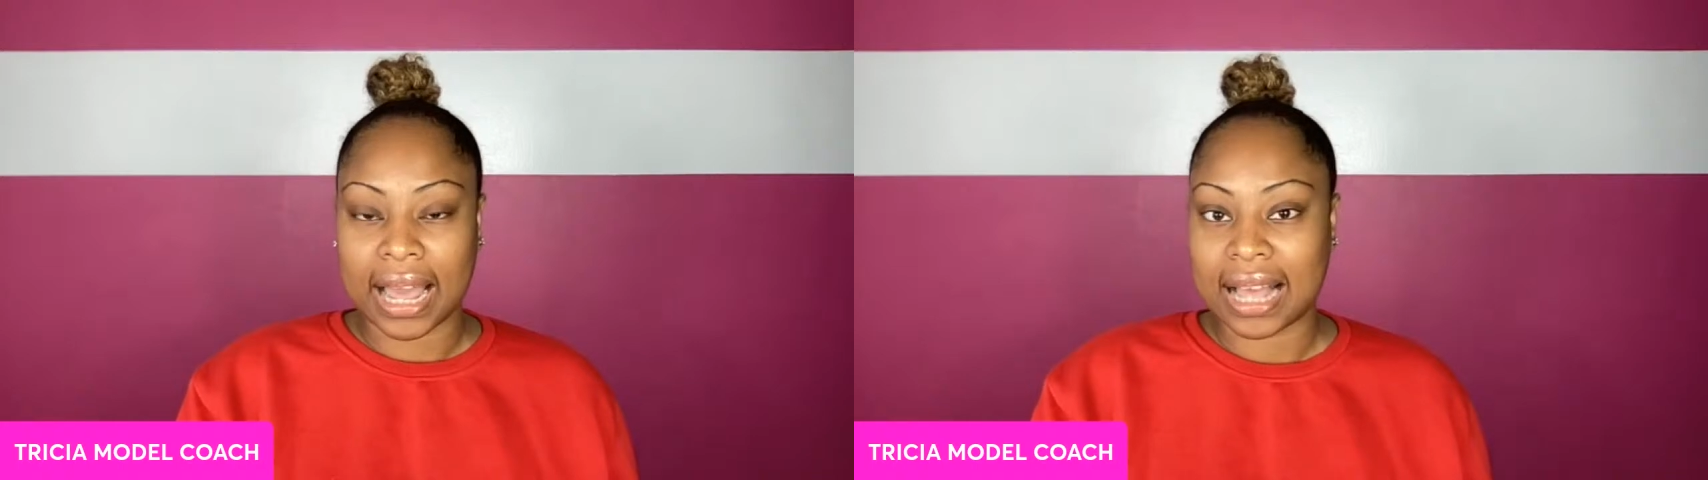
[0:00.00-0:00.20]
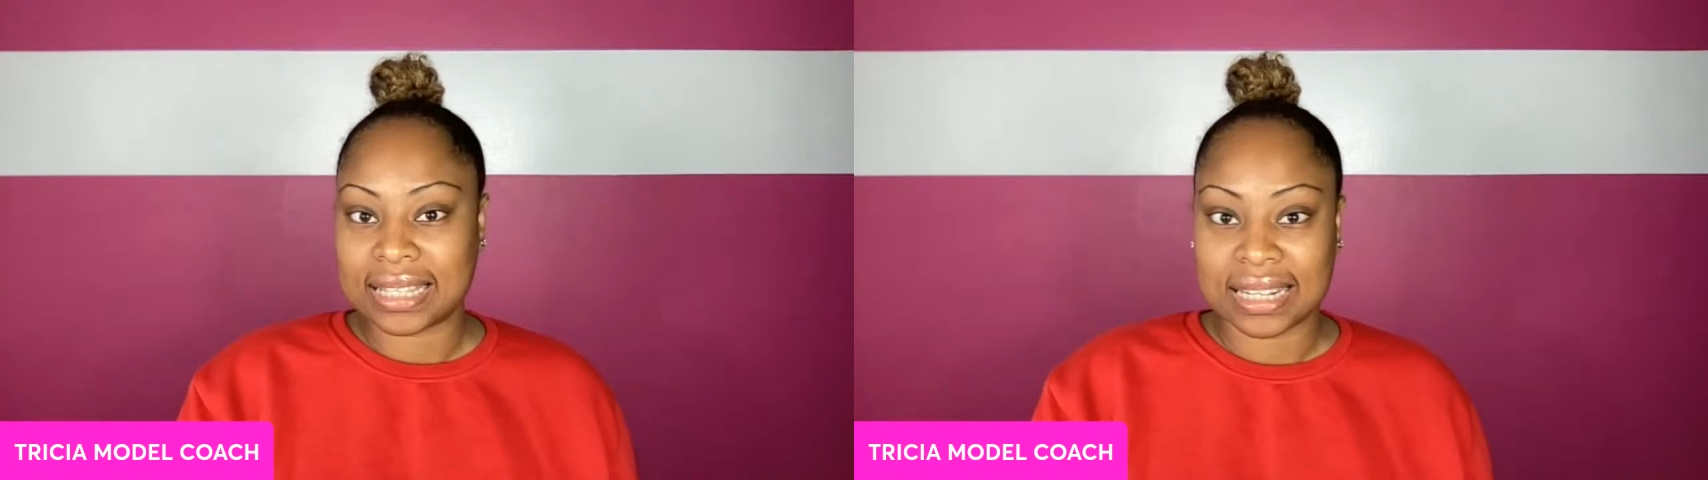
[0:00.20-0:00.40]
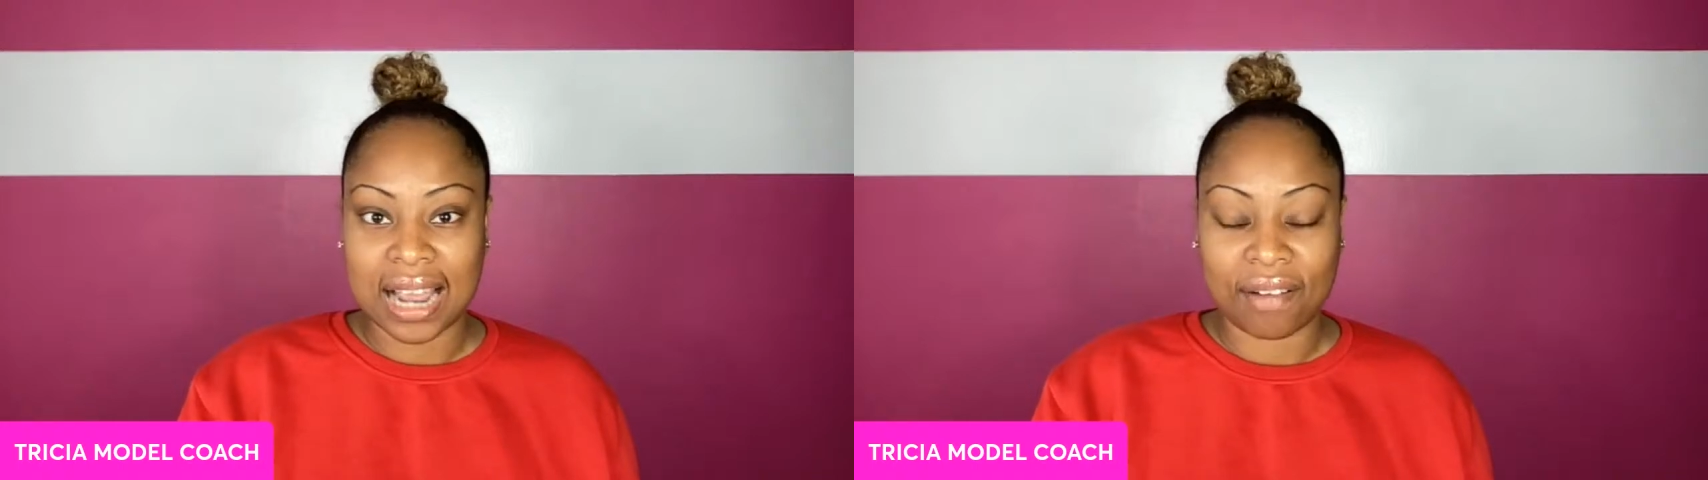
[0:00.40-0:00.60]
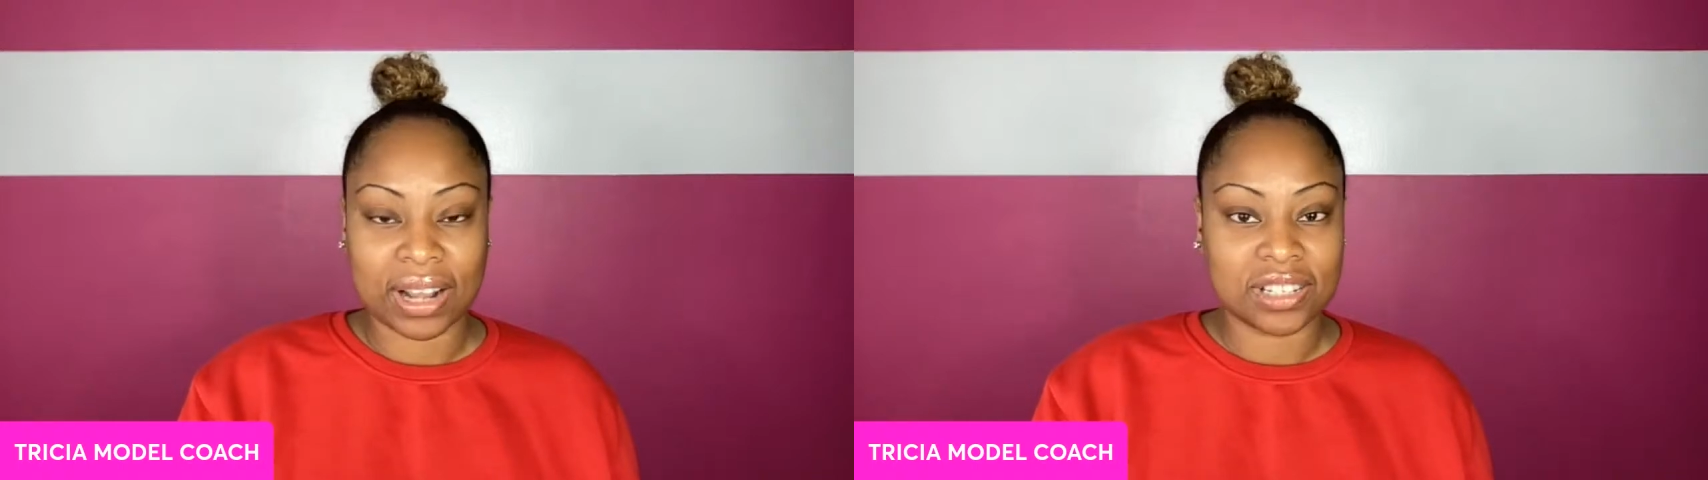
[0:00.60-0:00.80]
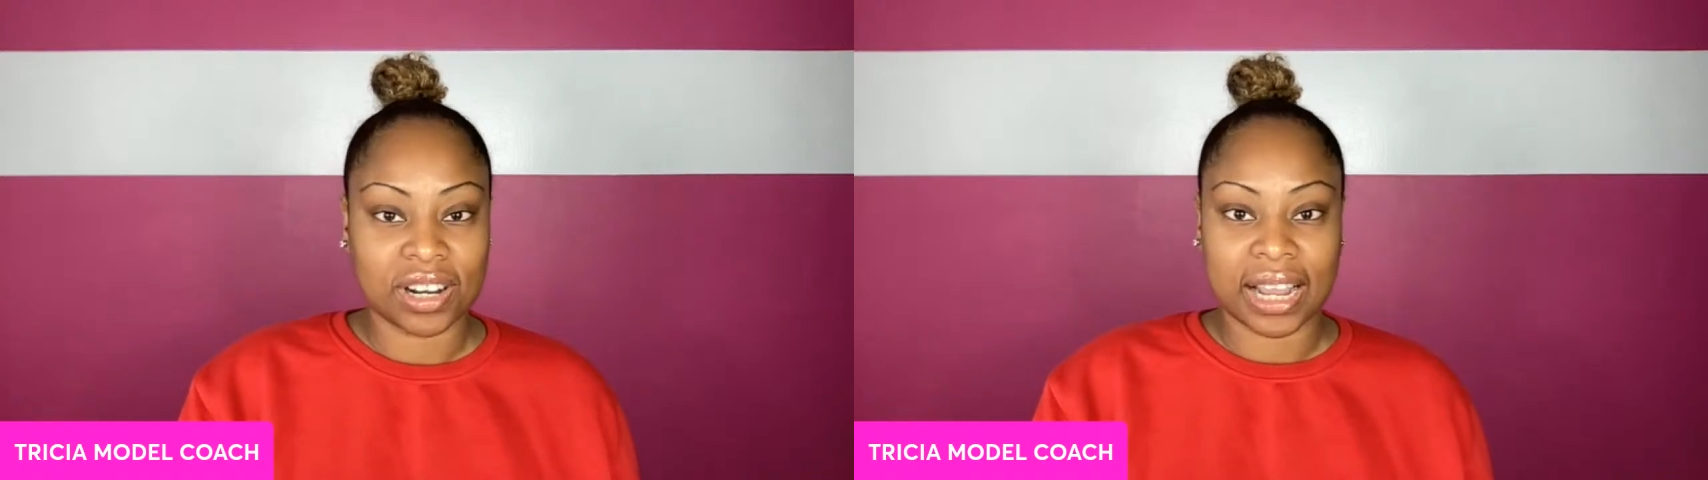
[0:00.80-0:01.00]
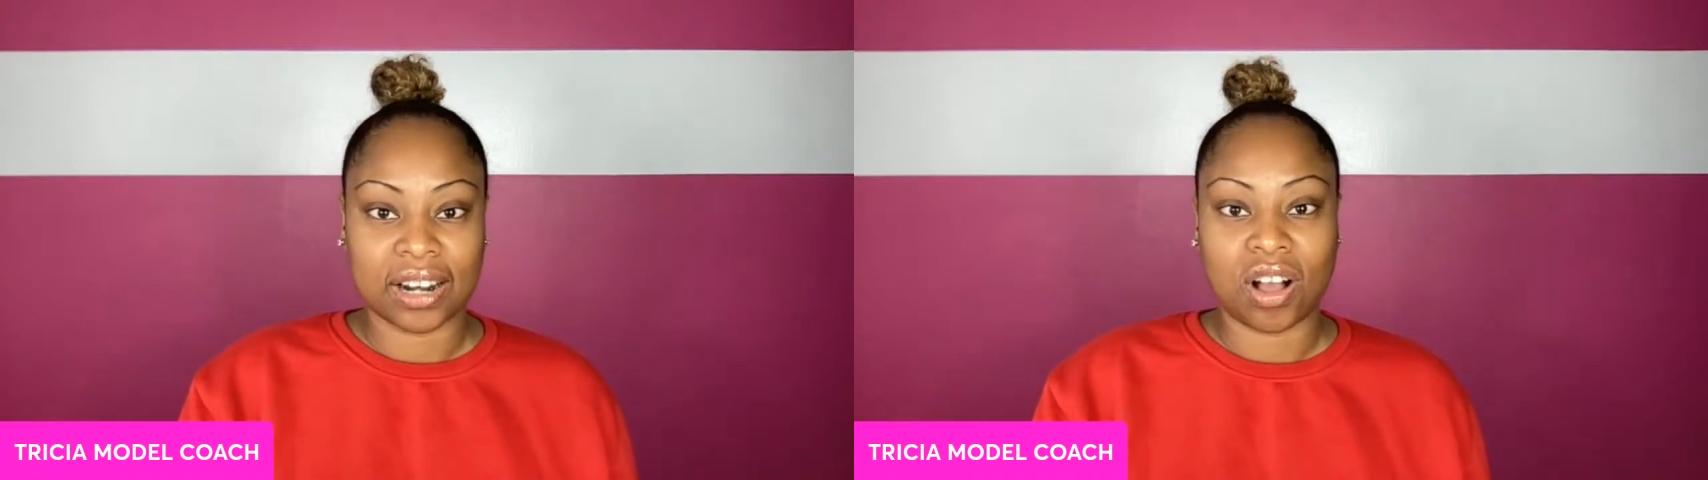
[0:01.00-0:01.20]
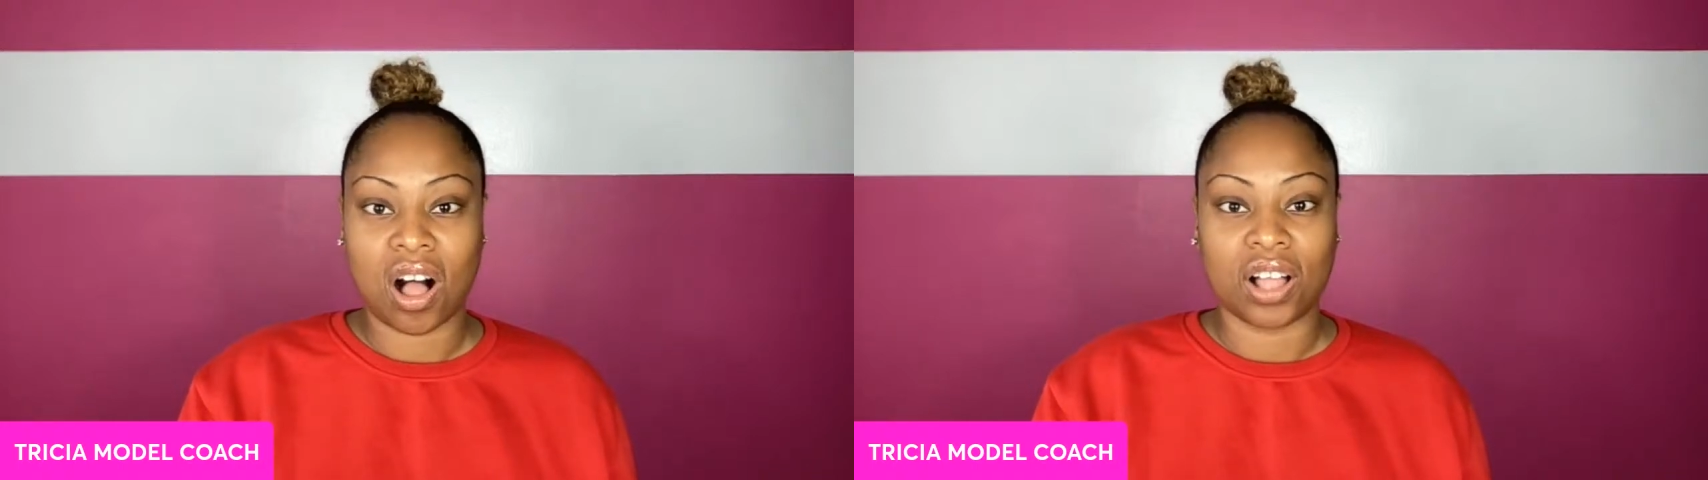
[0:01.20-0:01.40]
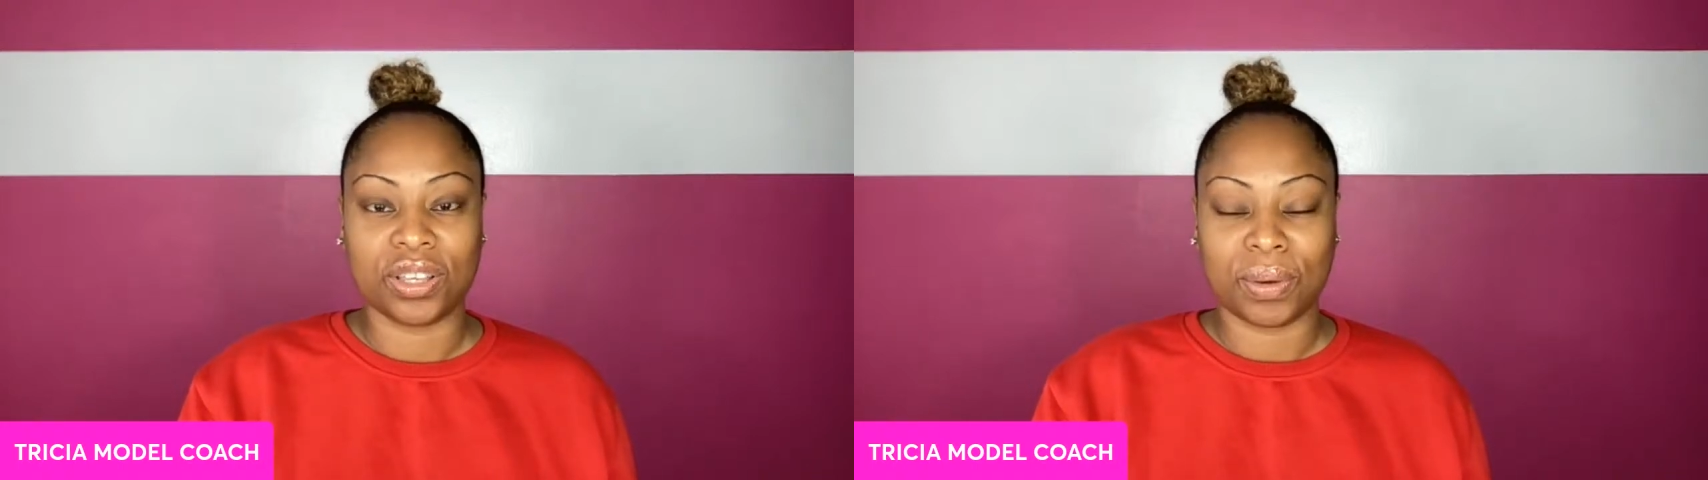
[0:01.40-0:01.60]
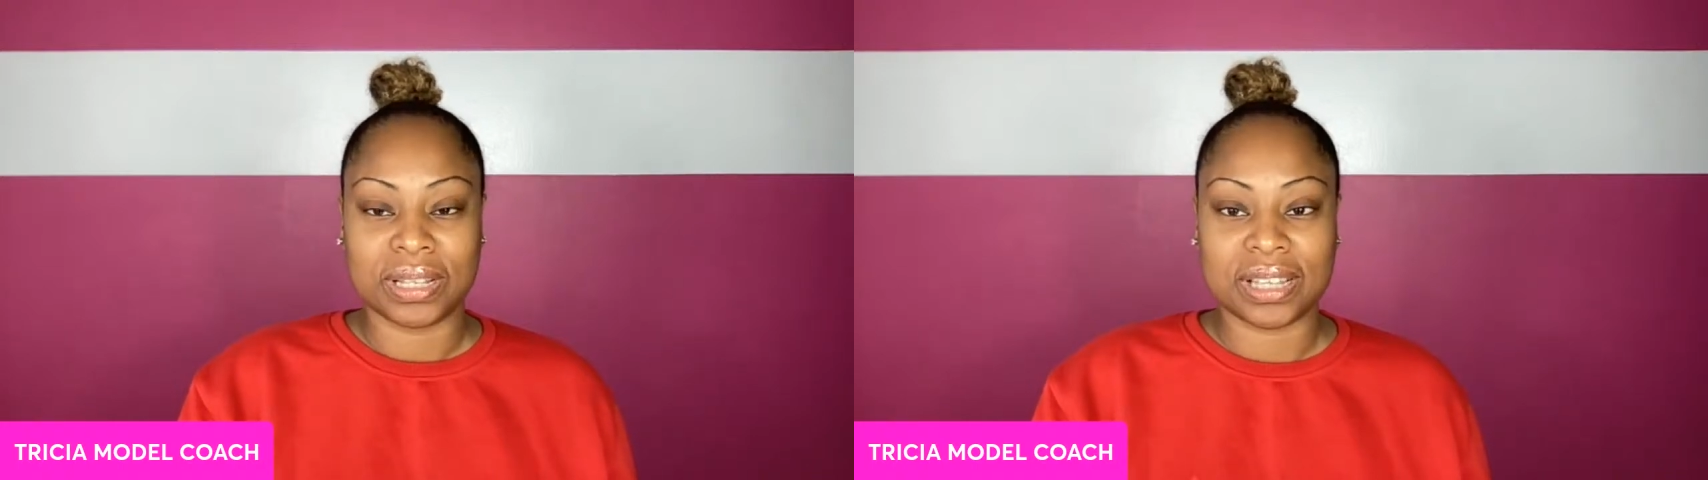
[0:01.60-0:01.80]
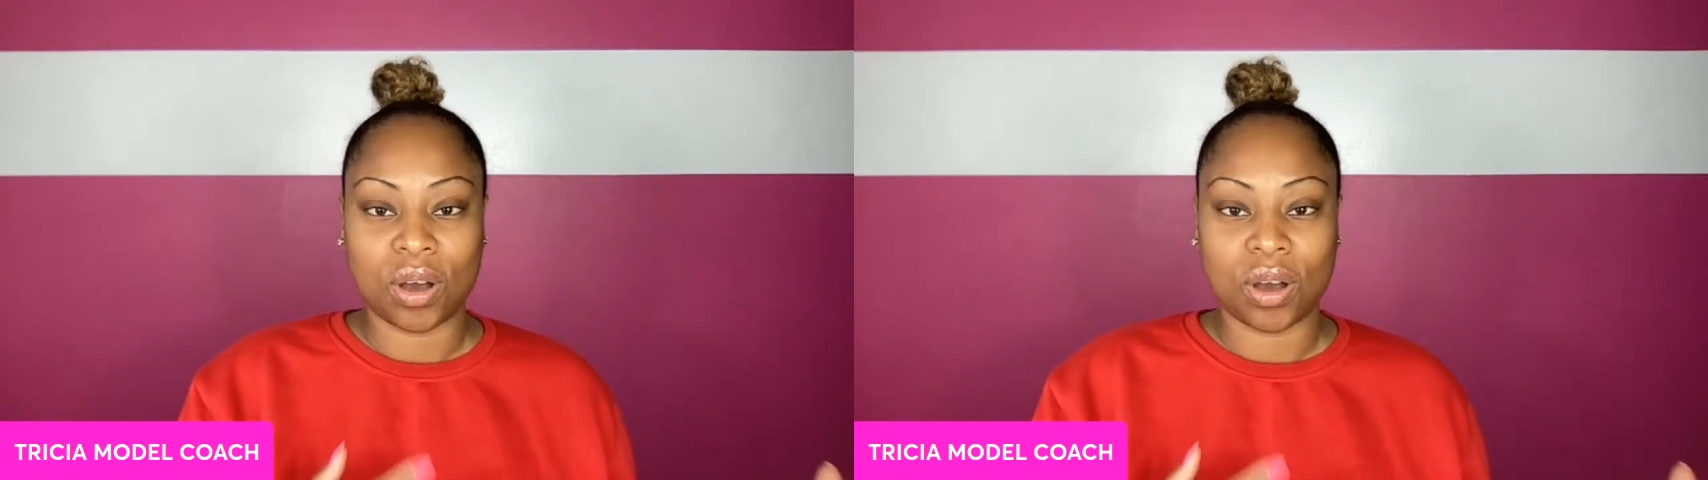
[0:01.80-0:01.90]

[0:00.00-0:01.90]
casting director can call you and say,